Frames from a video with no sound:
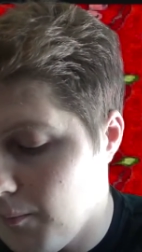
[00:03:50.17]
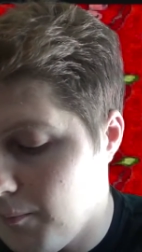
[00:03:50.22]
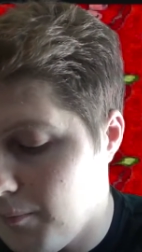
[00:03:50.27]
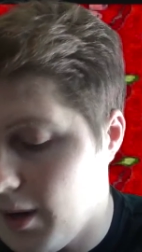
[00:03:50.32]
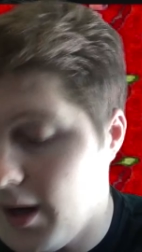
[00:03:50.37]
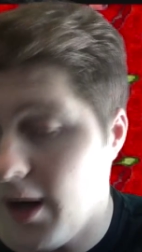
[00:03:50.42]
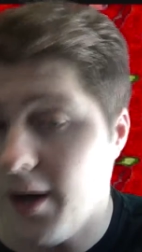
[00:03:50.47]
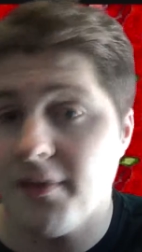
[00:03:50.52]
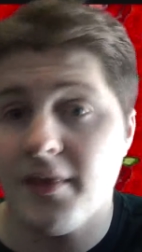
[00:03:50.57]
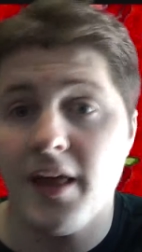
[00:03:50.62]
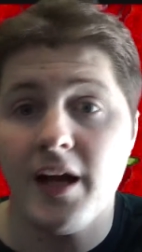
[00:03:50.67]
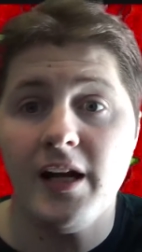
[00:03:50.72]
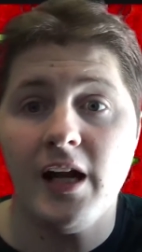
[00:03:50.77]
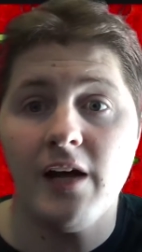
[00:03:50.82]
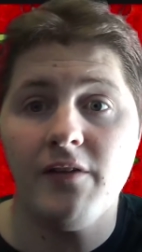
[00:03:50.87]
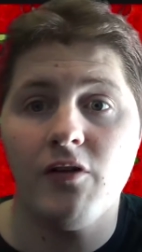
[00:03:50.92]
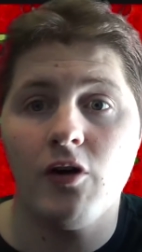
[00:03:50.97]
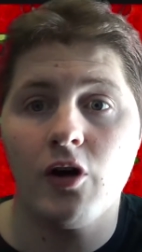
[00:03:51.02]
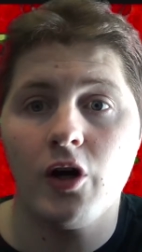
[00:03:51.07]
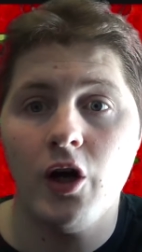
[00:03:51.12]
But that
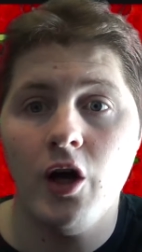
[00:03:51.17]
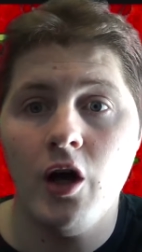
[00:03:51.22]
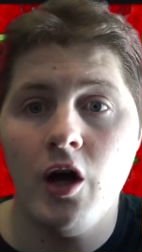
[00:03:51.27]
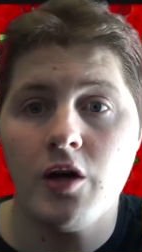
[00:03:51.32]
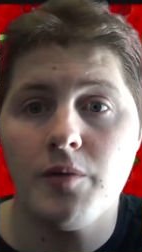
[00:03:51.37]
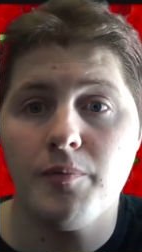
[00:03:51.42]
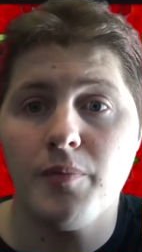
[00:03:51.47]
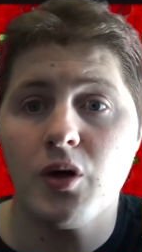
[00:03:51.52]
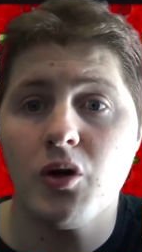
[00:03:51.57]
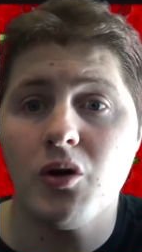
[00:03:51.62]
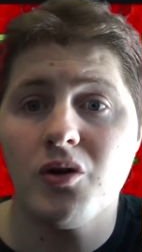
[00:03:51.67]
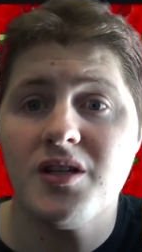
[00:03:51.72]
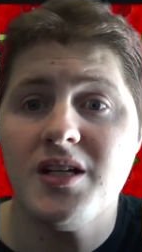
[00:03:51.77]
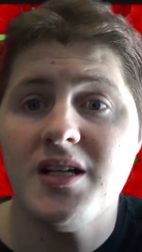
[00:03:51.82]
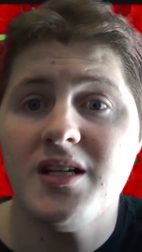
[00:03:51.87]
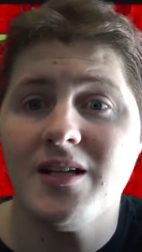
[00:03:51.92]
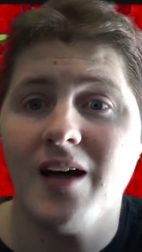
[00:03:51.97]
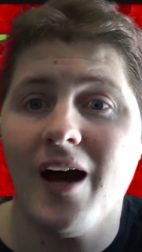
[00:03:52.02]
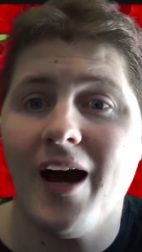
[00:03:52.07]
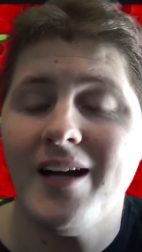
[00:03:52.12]
never occurred because
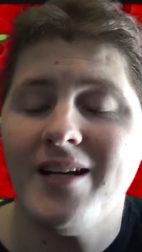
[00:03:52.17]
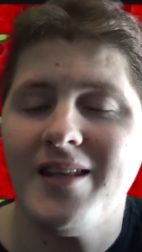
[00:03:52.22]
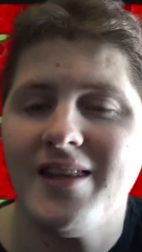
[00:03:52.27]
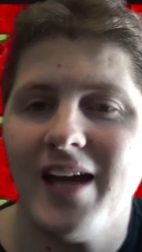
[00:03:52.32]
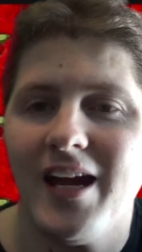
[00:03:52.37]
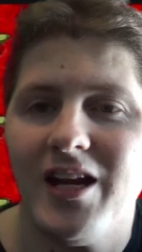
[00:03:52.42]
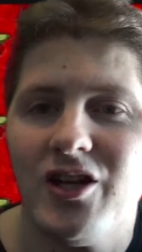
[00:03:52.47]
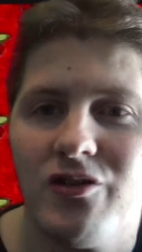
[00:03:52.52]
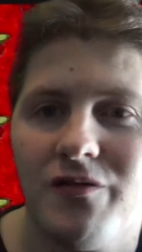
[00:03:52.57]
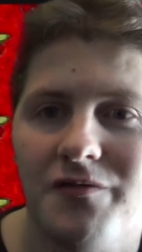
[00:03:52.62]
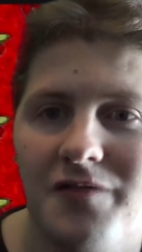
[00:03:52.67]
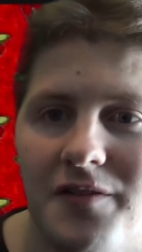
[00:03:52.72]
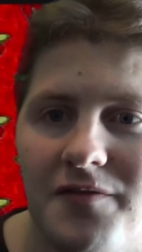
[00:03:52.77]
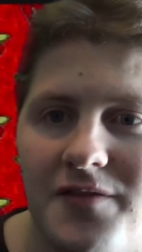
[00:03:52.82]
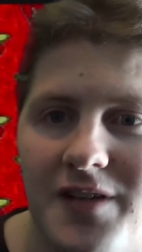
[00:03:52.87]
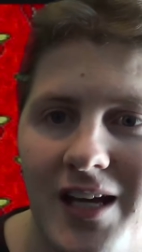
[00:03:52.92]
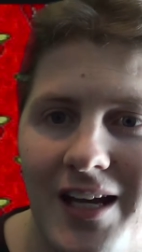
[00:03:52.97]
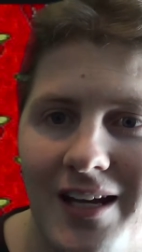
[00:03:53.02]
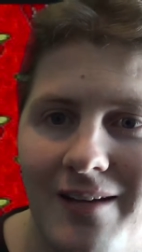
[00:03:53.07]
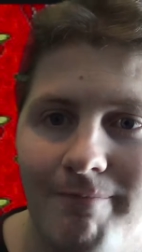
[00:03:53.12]
he died at the age of
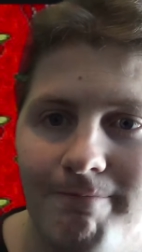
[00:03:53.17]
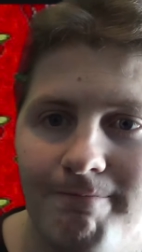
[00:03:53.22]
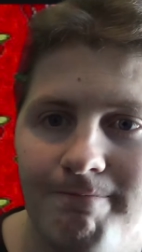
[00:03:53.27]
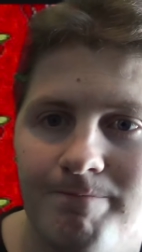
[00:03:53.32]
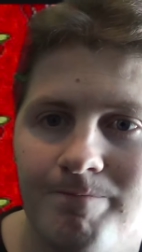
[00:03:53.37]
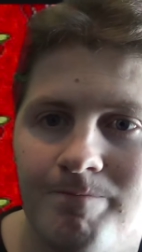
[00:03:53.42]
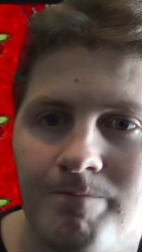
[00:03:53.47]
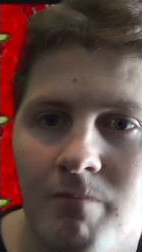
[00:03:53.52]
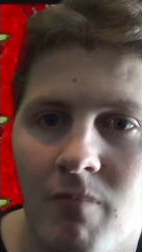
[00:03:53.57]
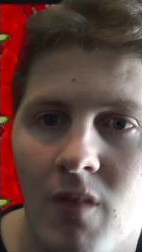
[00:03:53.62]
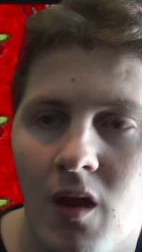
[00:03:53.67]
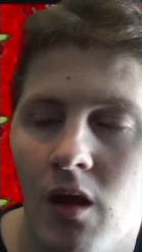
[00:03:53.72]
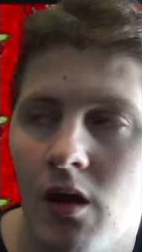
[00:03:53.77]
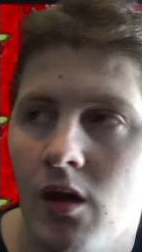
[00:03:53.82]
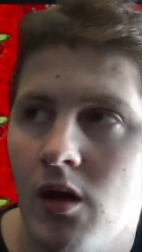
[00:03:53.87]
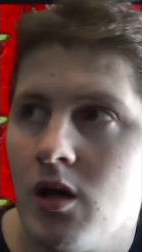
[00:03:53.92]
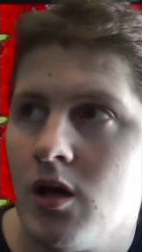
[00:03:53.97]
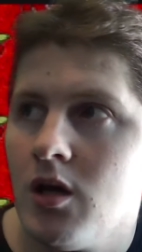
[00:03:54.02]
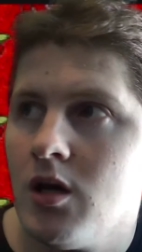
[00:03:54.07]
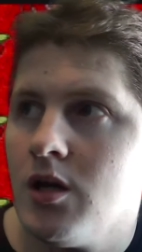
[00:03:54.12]
15.
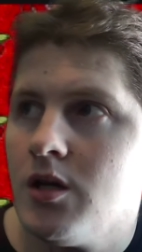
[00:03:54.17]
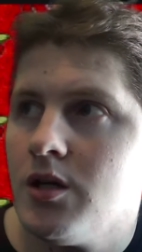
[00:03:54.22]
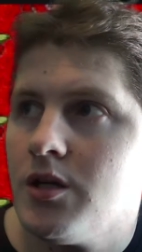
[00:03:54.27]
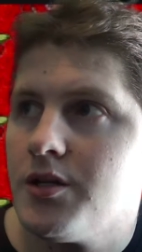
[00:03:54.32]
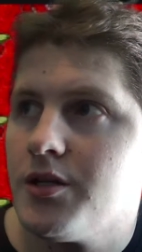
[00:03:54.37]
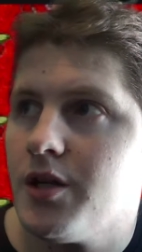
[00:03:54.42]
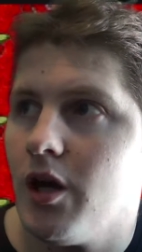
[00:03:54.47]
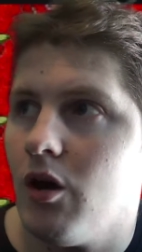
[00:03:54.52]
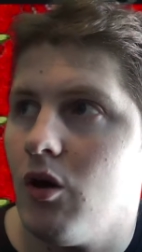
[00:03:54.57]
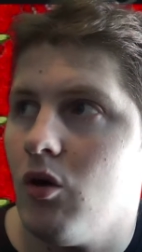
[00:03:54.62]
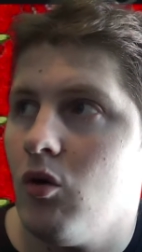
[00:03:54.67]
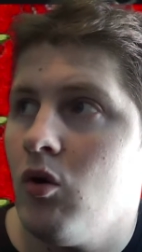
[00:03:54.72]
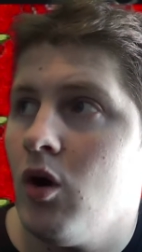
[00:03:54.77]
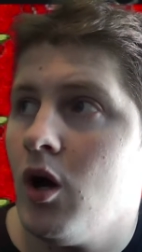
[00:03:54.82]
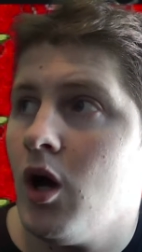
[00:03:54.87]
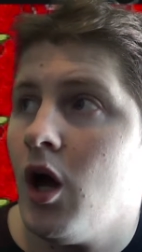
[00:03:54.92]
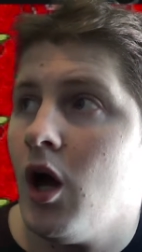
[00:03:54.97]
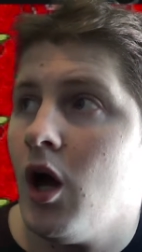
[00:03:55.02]
So